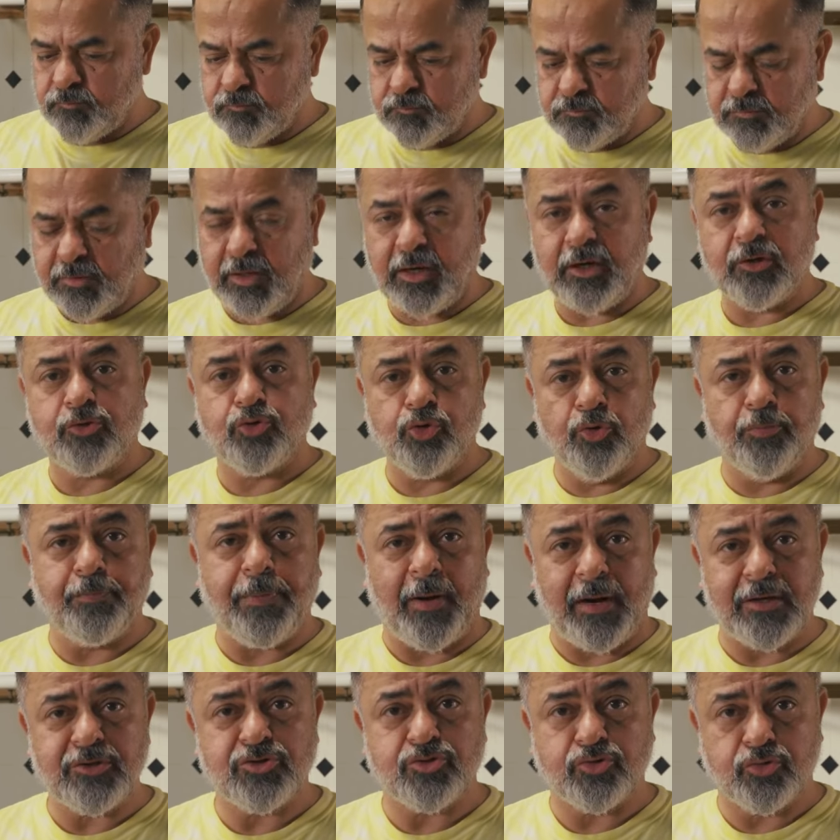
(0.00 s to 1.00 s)
there are two
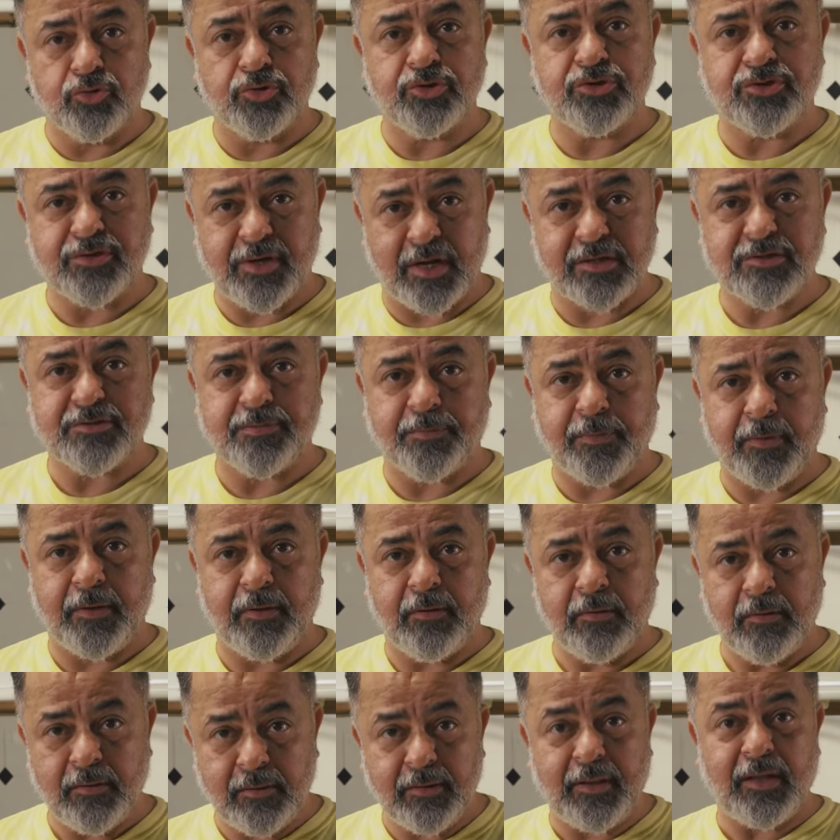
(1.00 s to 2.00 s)
parts to this recipe.
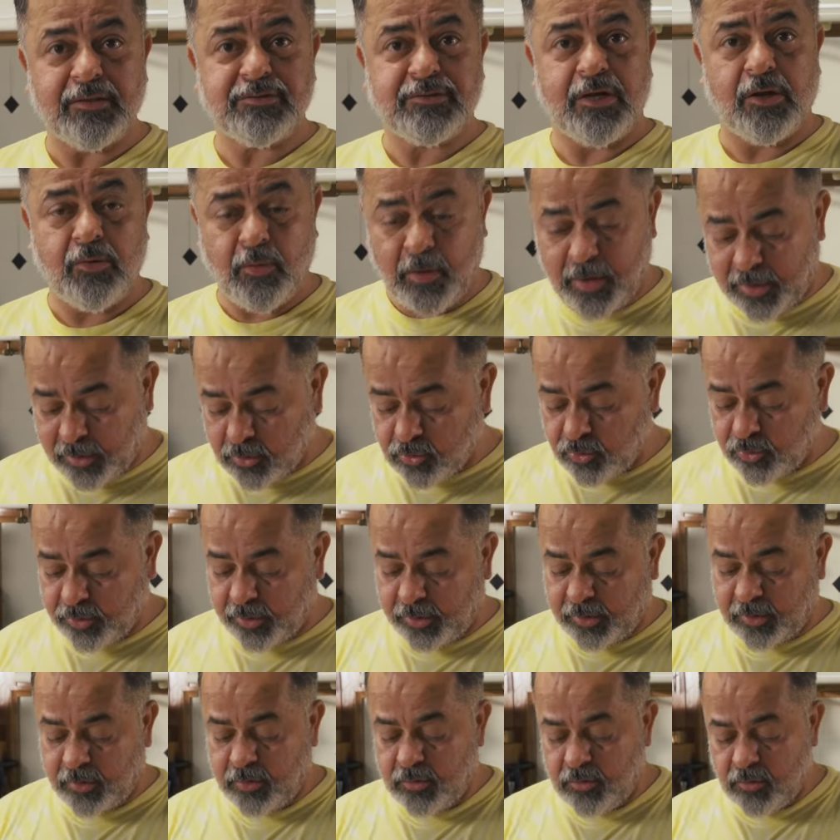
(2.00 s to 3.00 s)
That's how I cook
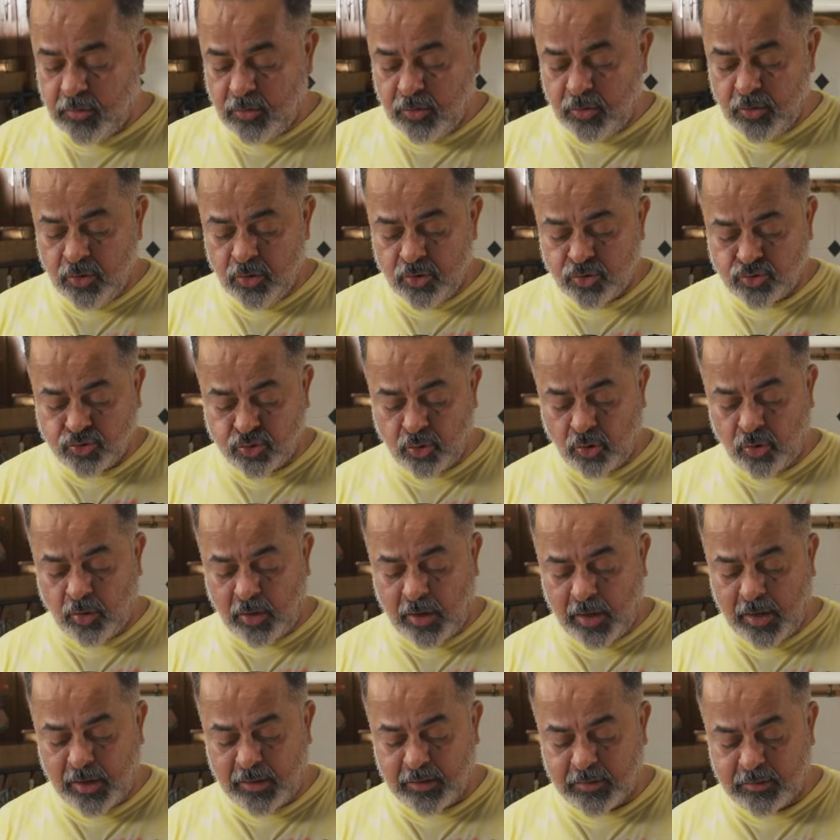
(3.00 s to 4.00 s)
it. So
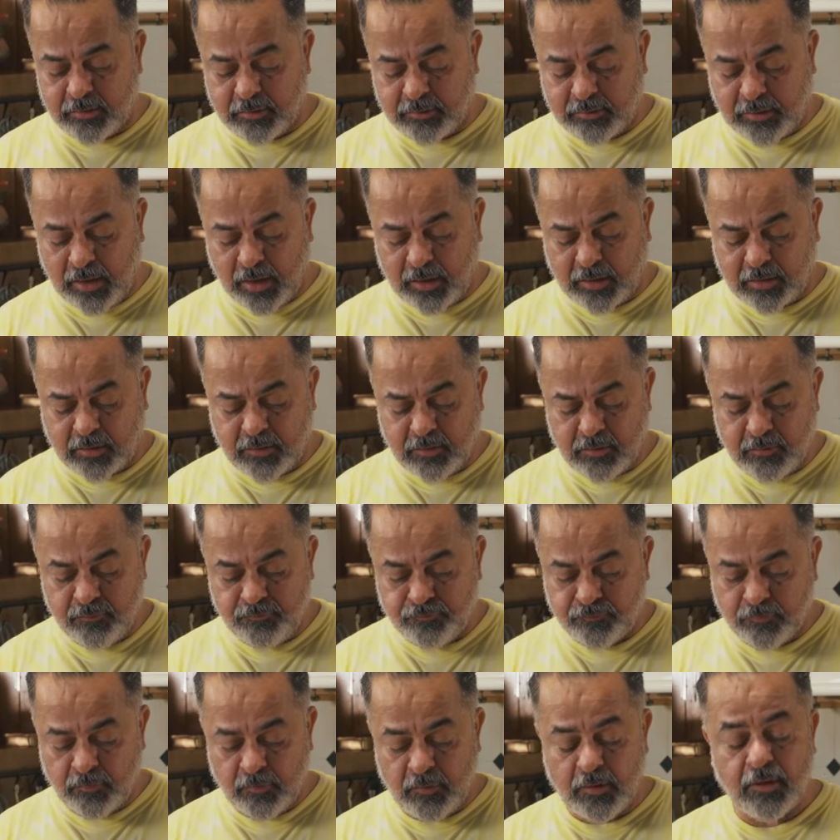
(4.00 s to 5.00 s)
our duck
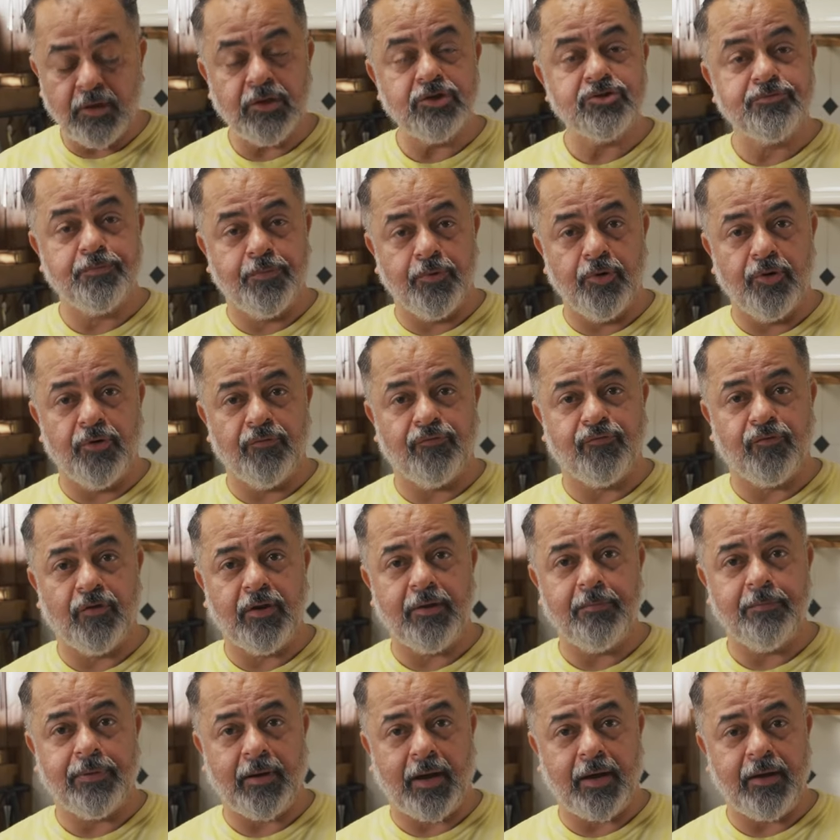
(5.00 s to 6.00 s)
is beautifully
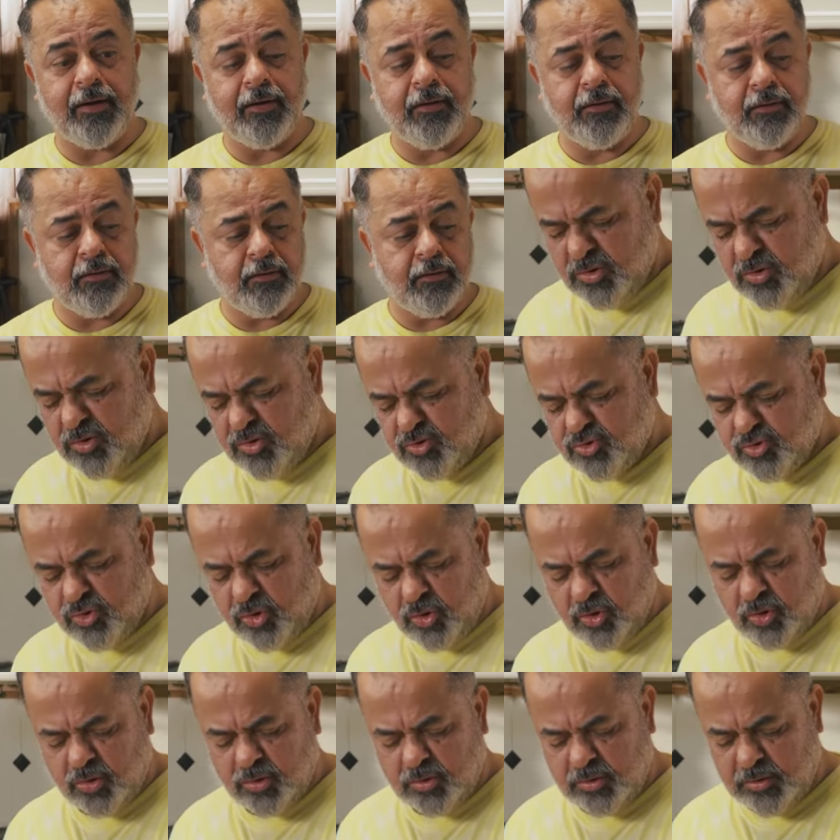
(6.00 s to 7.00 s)
brined.
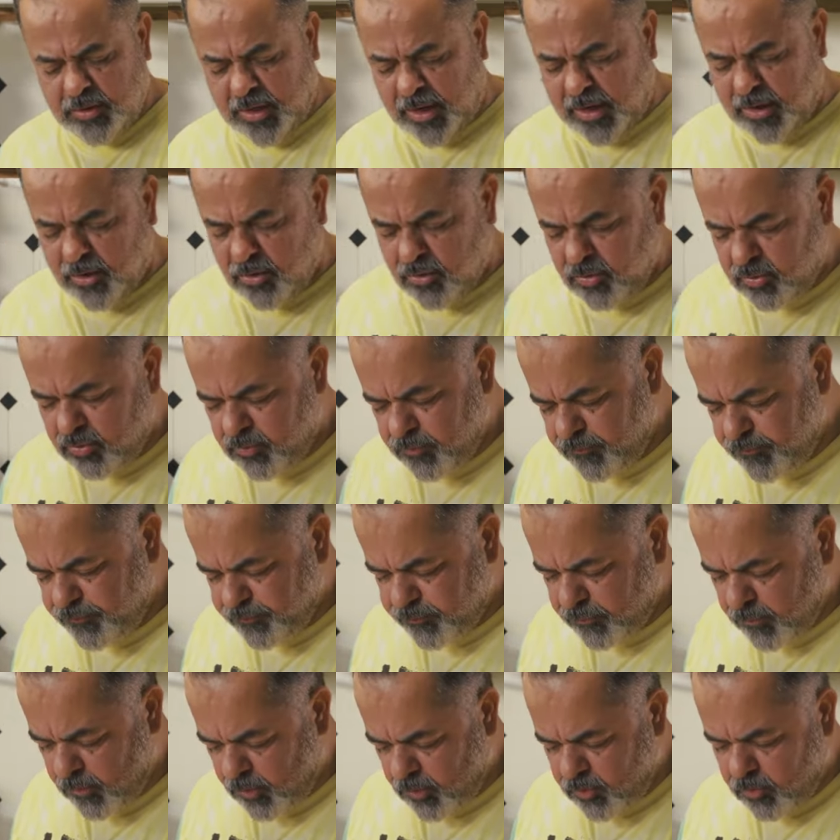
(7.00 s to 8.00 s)
So now,
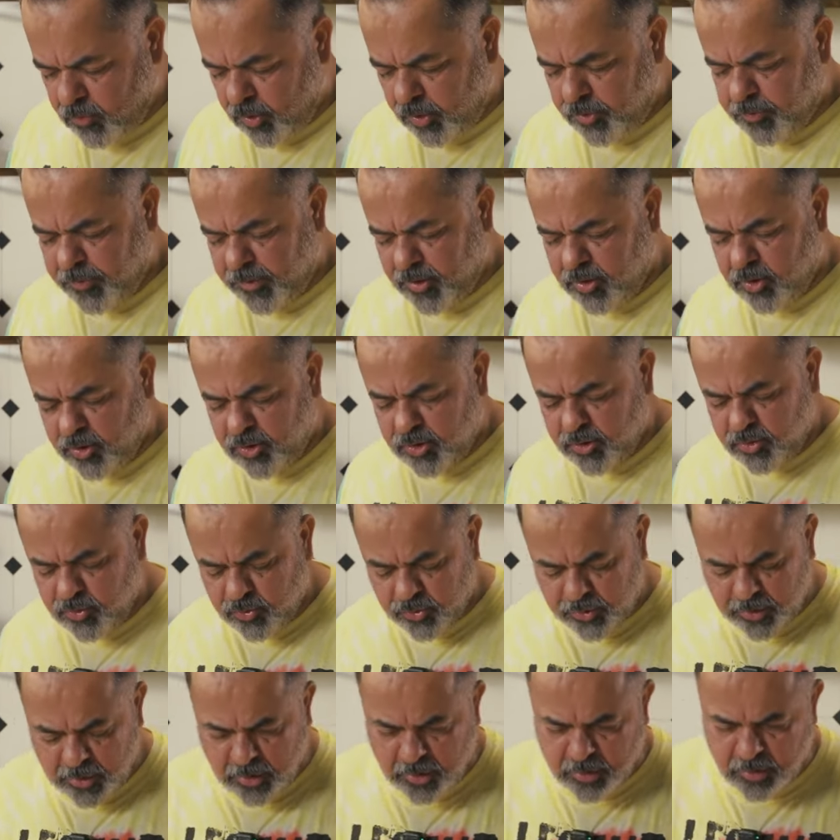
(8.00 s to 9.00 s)
what we're going to do
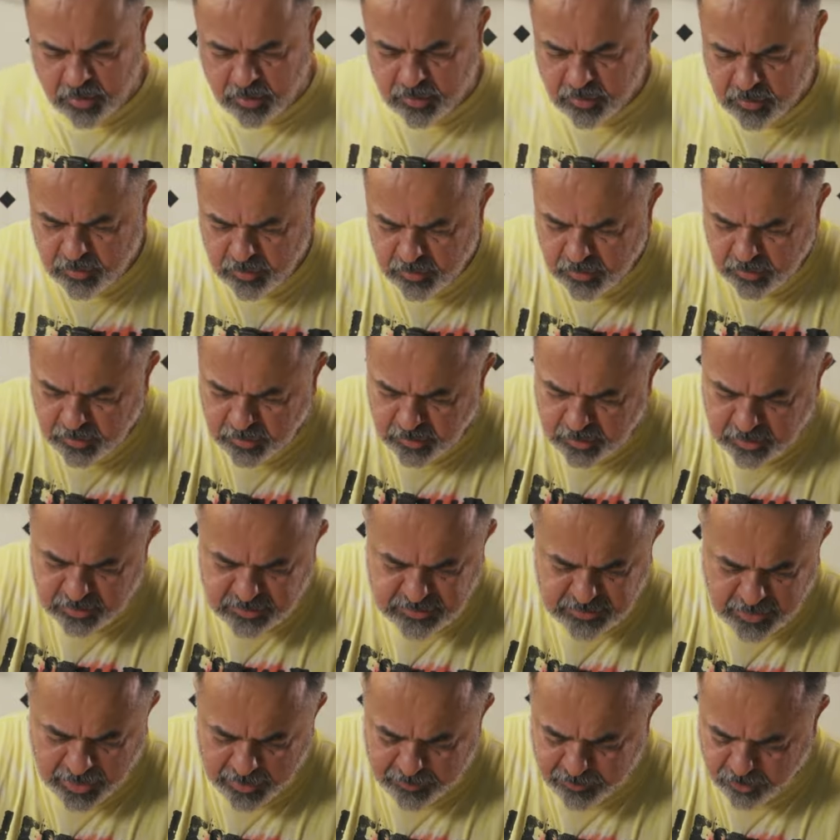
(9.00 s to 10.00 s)
here
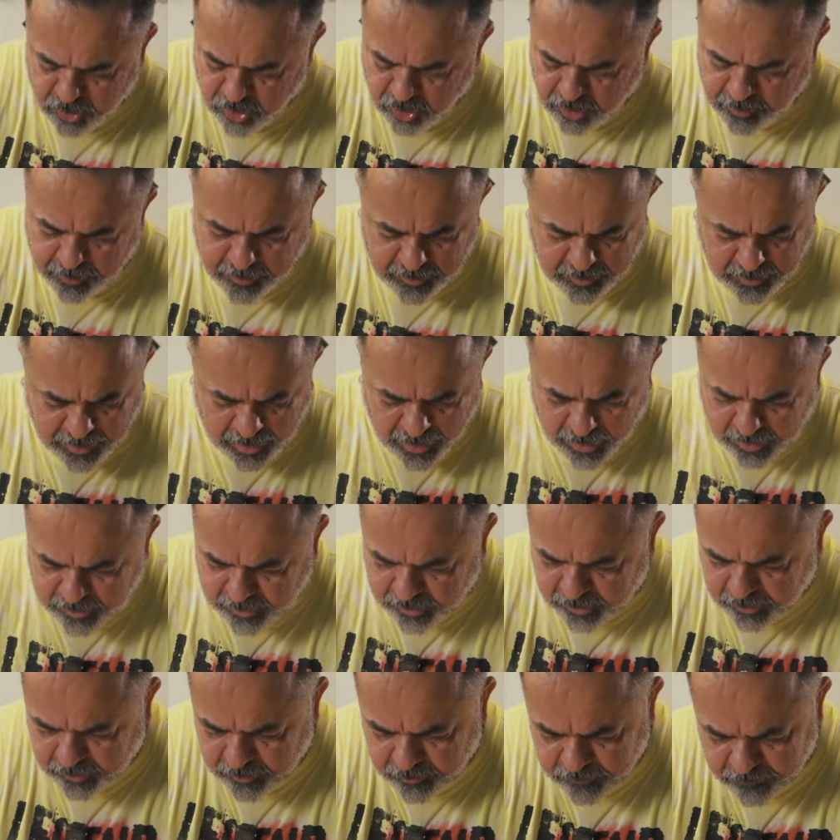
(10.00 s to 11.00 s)
is I'm going to be
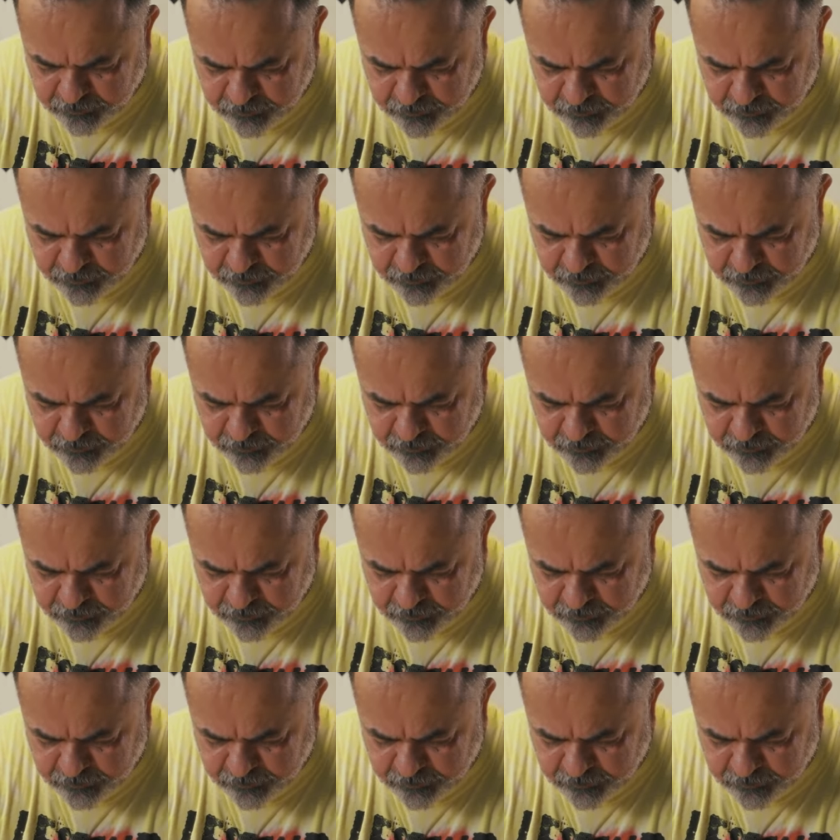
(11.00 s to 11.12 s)
adding